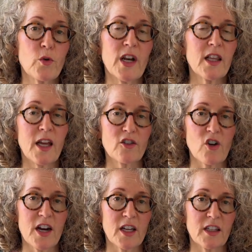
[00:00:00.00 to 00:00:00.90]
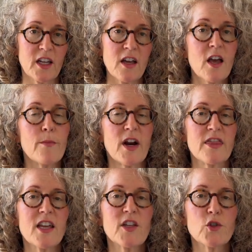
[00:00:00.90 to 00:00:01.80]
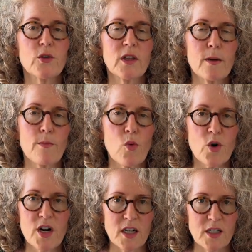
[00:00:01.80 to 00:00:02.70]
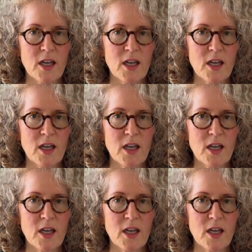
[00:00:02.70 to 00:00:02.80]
it electronically. But I think it's really important